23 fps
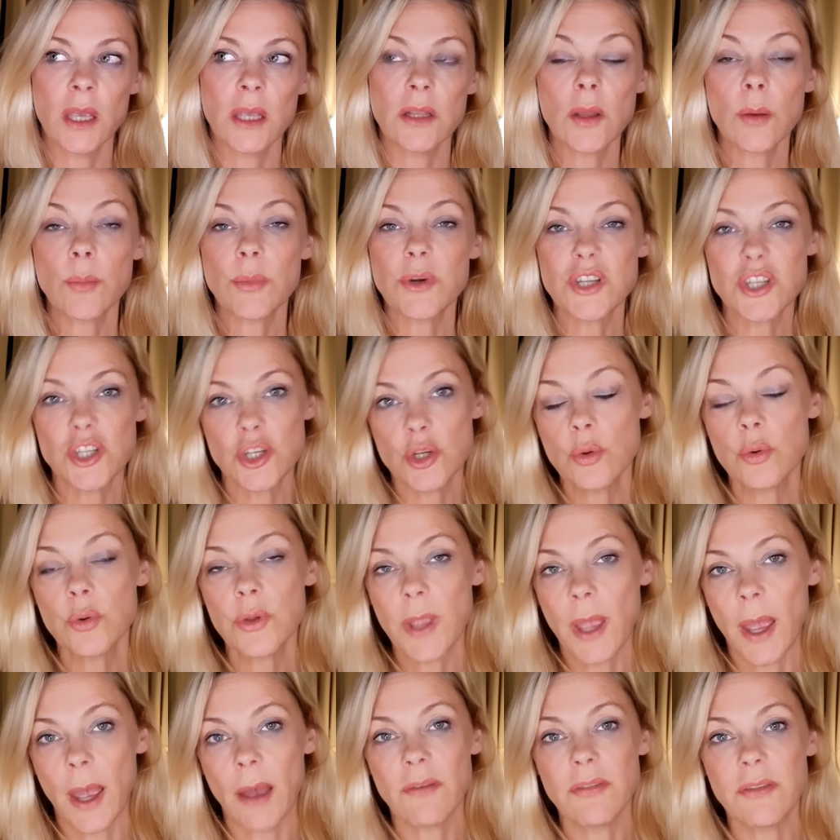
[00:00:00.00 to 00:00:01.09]
Number two,
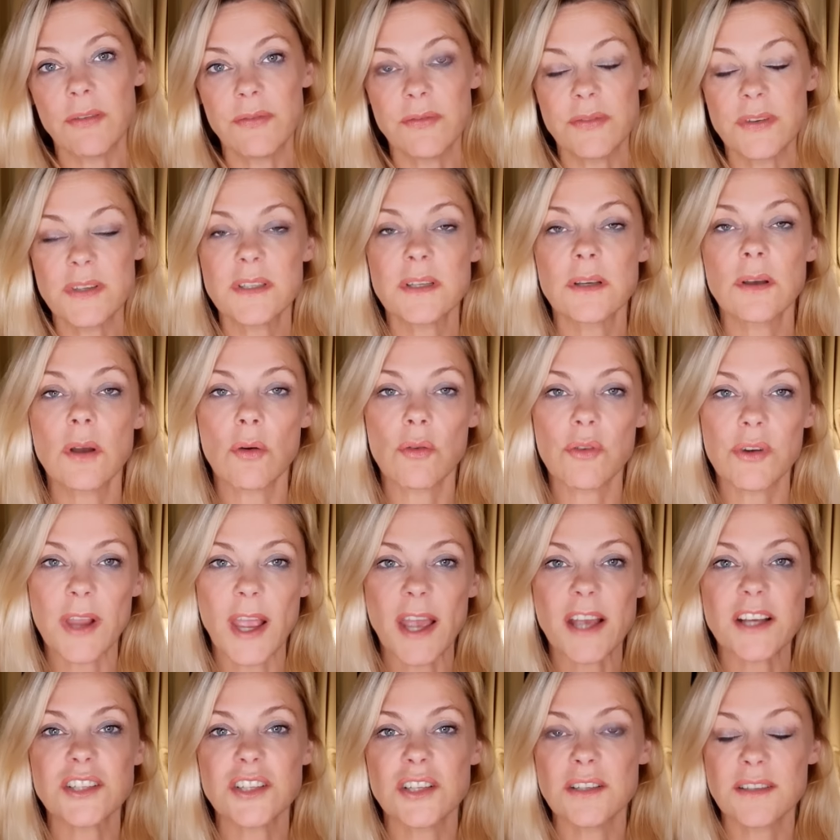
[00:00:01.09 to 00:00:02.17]
you have the physical
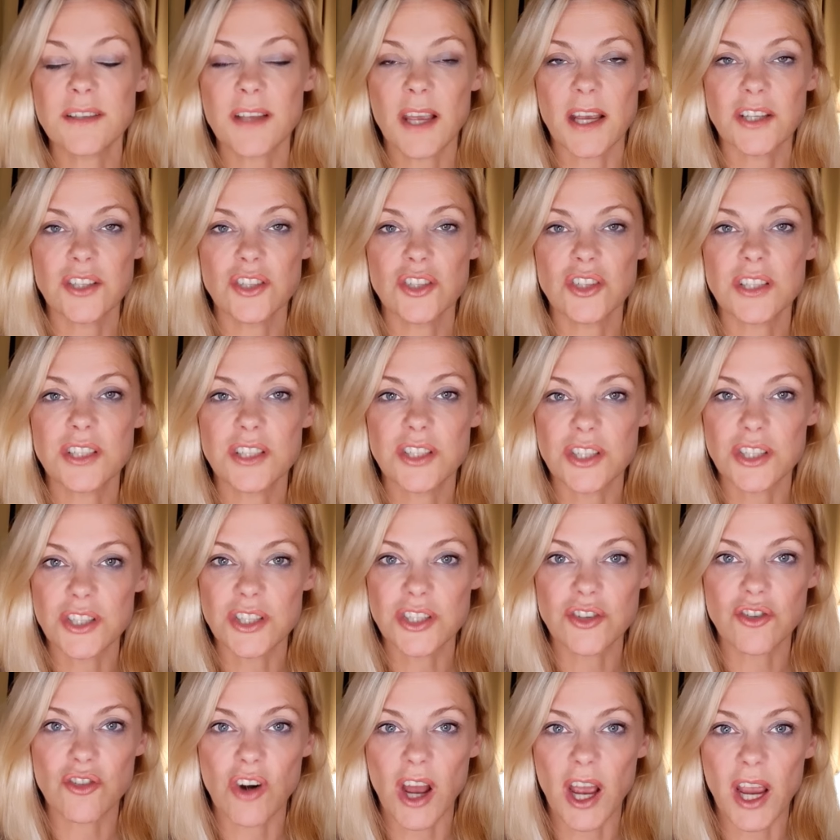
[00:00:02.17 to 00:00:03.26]
reactions I just
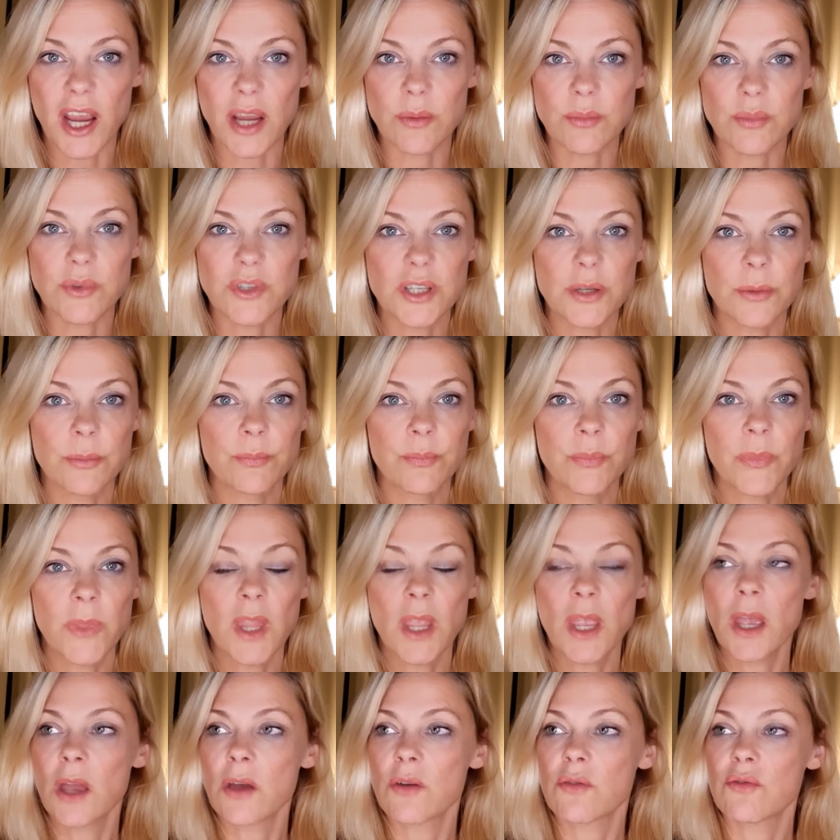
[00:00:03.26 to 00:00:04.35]
described.
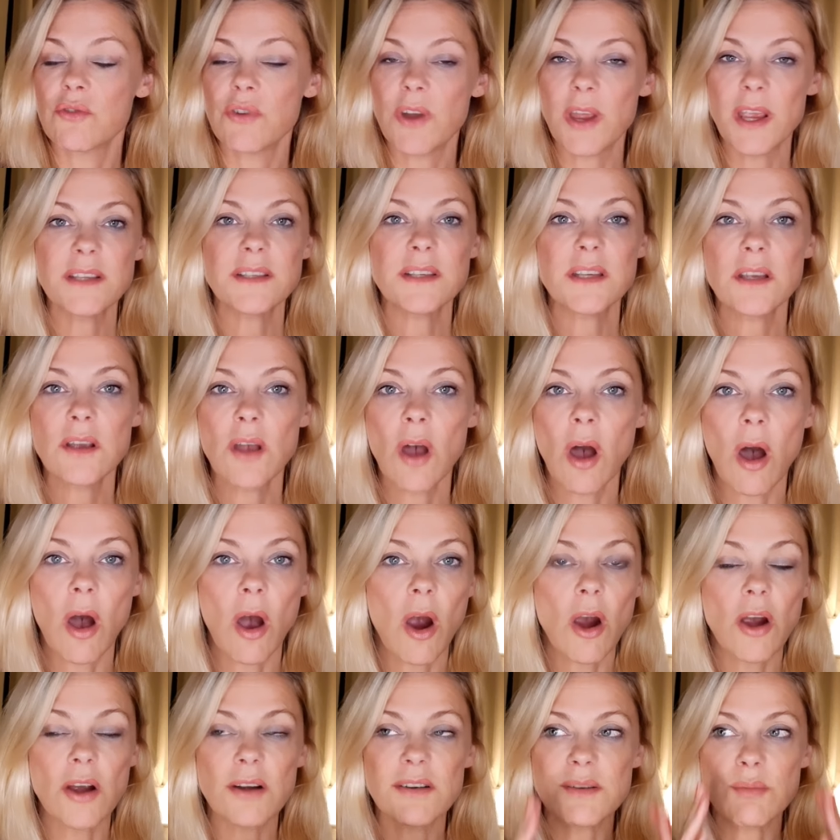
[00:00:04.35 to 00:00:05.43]
Racing
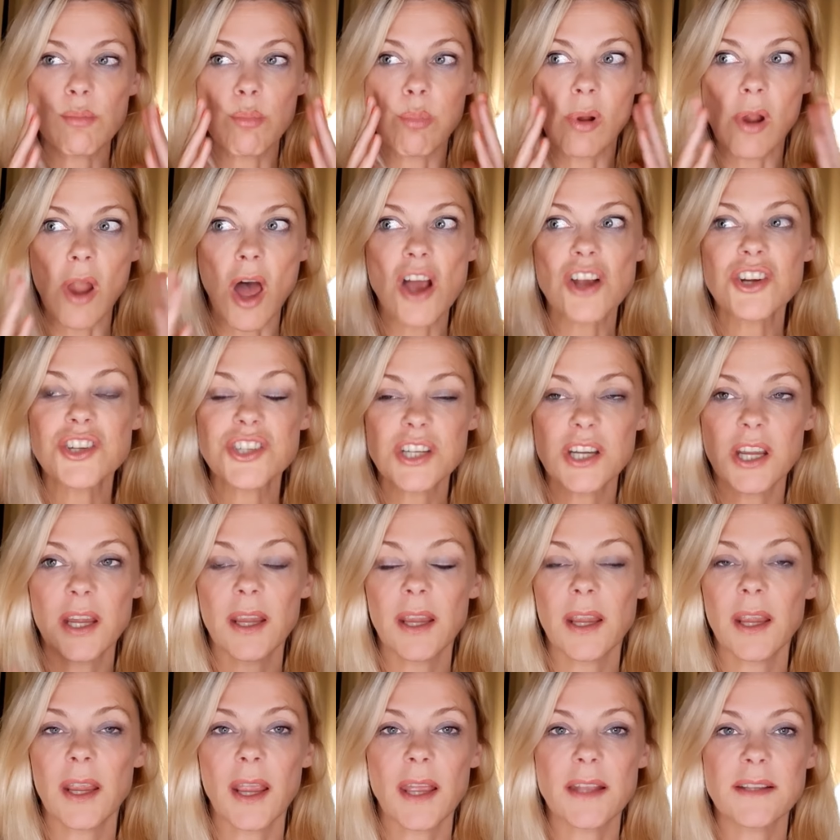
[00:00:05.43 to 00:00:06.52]
heart,
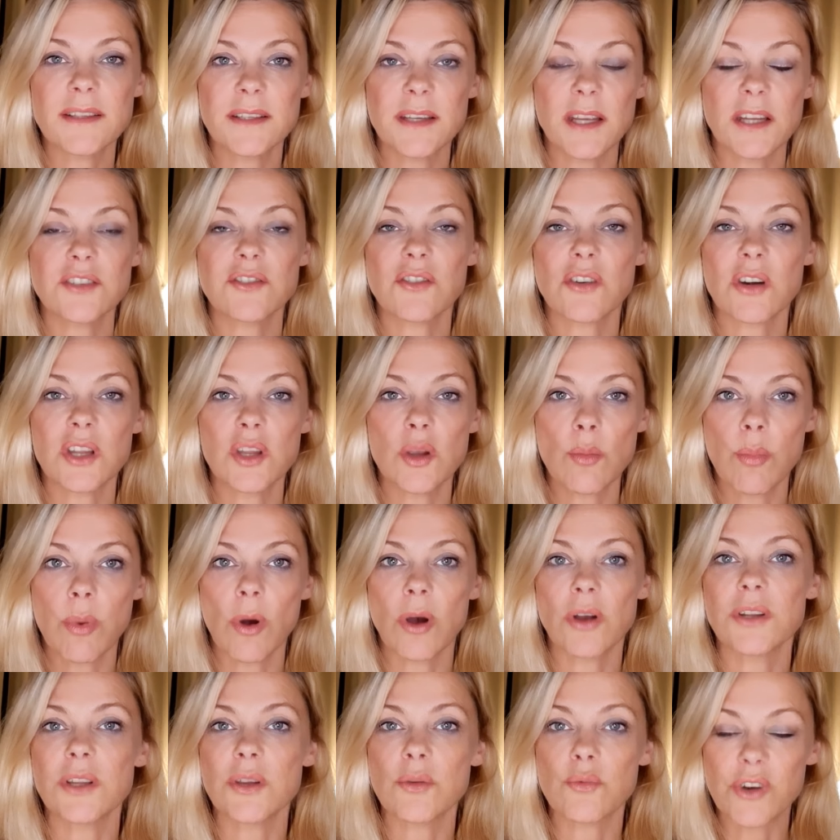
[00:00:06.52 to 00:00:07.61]
blushing, etc. Your
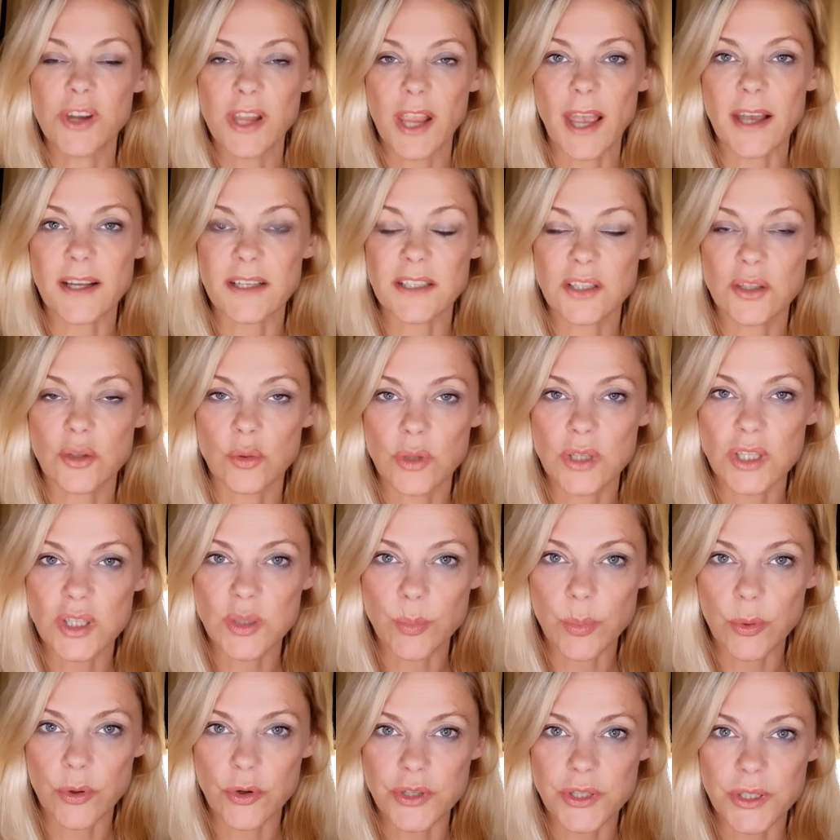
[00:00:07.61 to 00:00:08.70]
body reacts to this
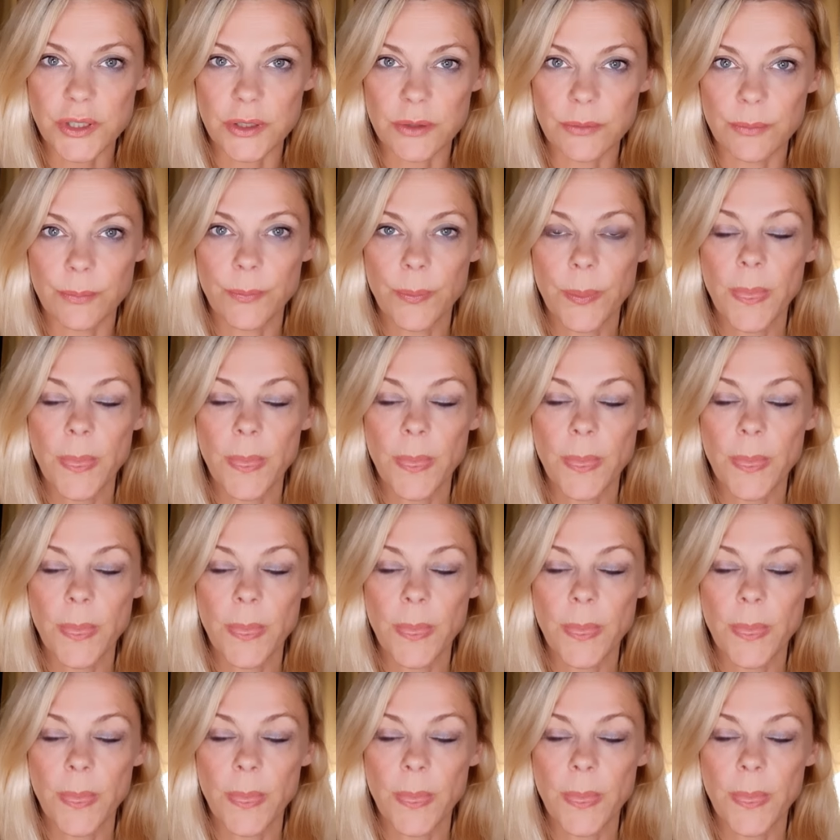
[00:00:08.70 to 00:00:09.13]
person.